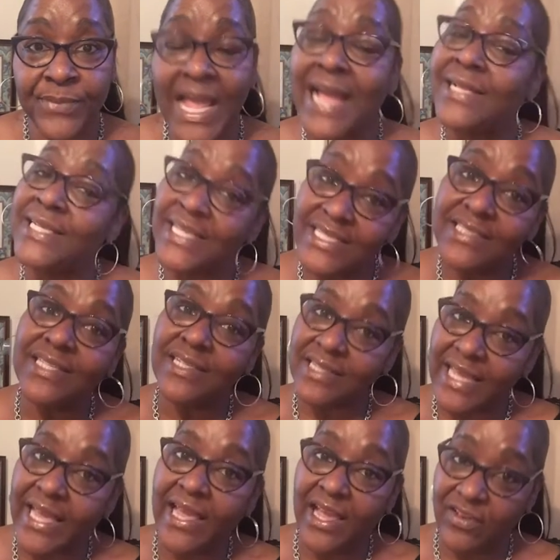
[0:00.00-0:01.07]
I need to
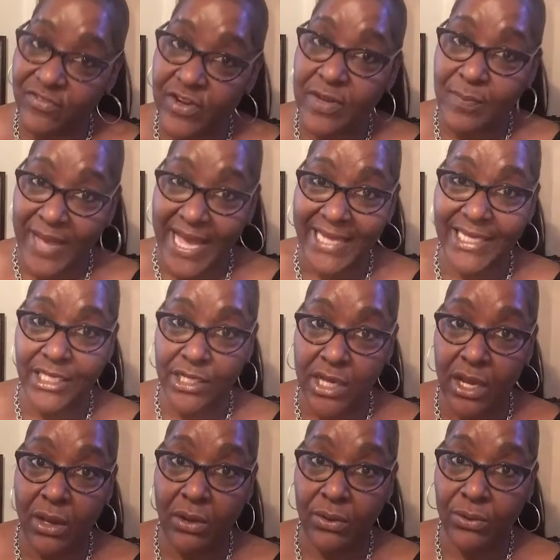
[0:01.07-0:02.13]
let everybody
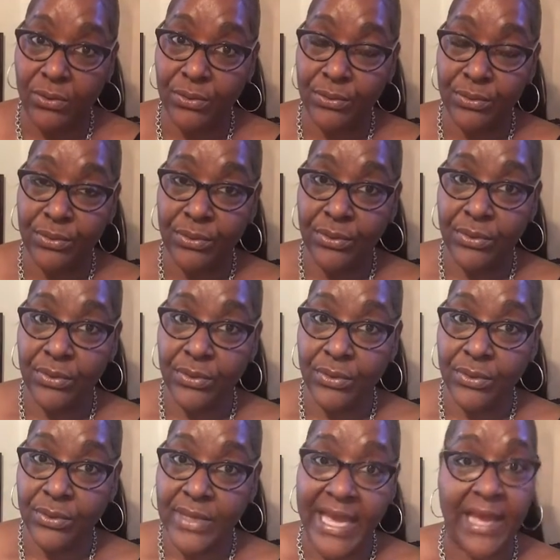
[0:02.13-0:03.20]
know
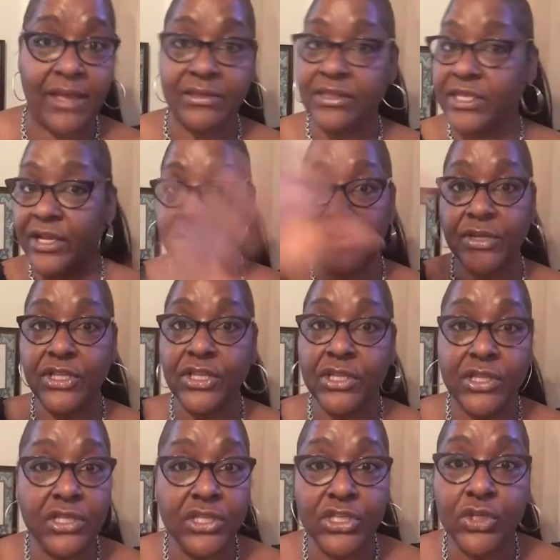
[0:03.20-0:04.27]
out there
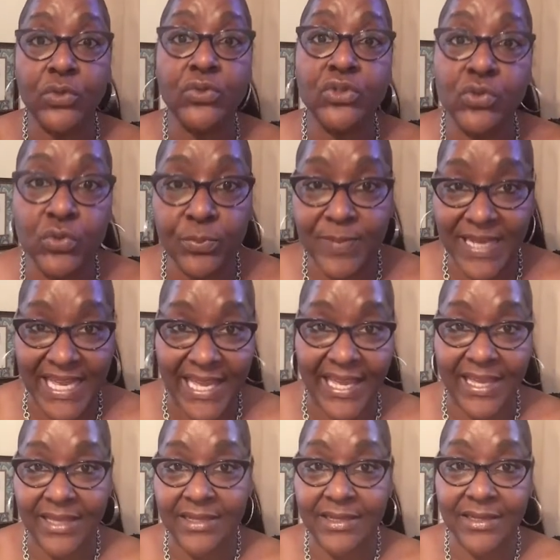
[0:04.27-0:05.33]
in YouTube
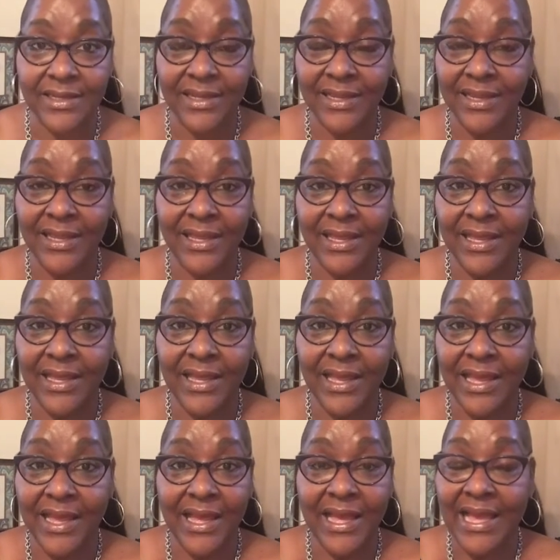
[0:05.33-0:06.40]
land,
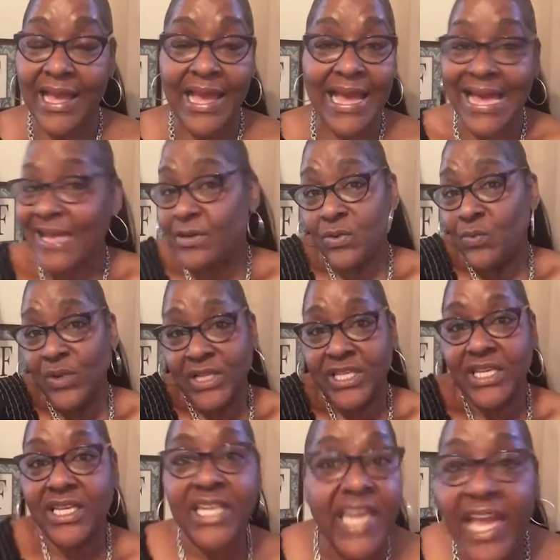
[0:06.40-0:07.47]
I don't
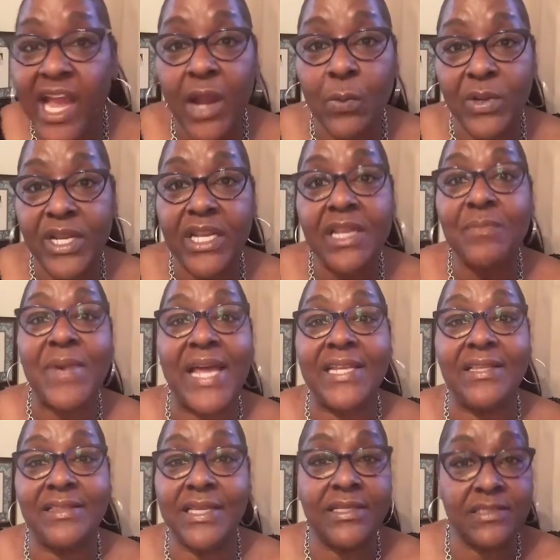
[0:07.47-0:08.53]
really care what anybody
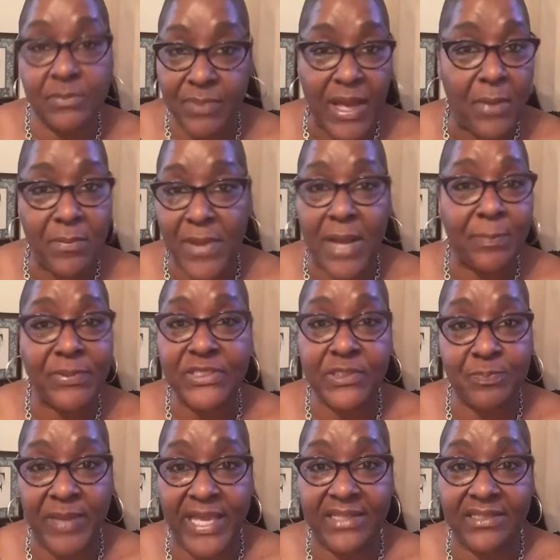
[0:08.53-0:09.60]
thinks about my
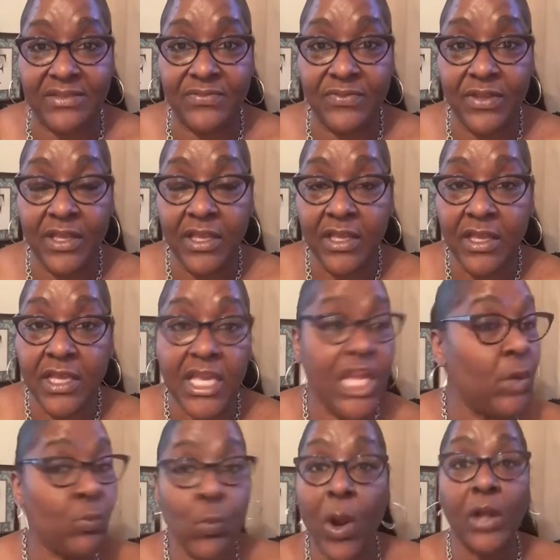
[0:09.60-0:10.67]
perspective.
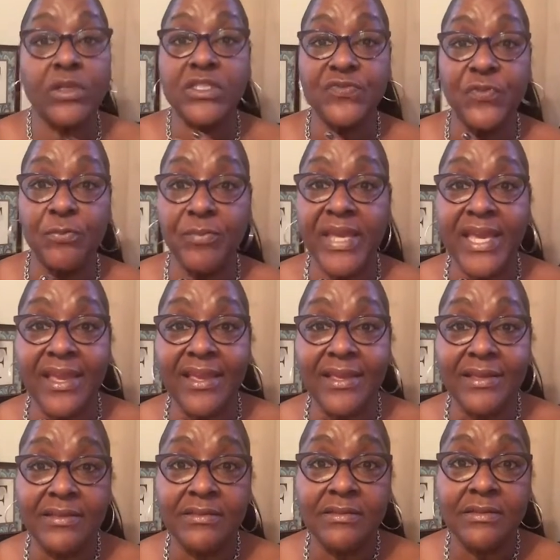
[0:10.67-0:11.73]
It works for
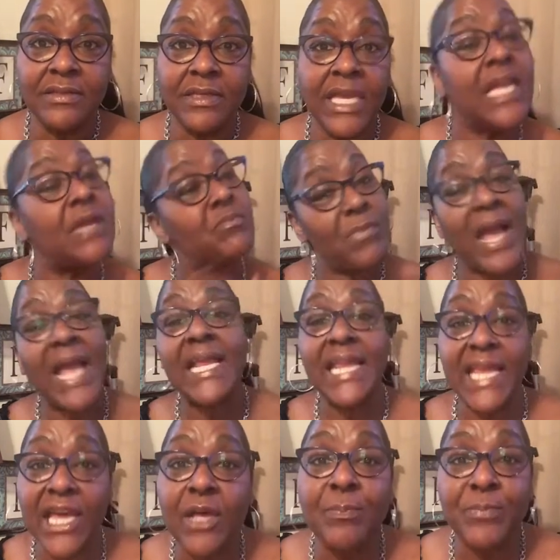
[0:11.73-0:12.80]
me. It might
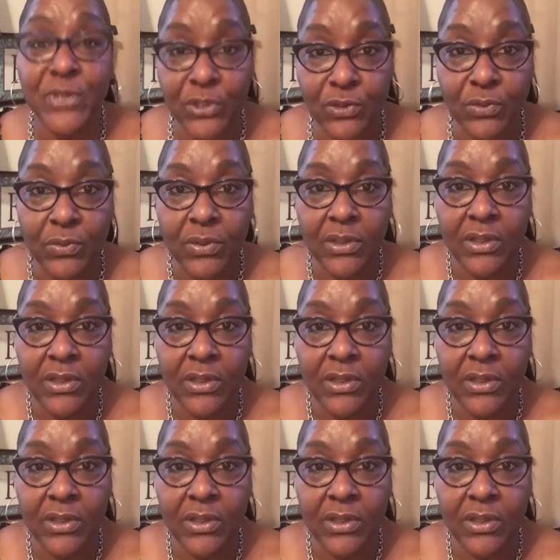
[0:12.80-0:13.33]
help you.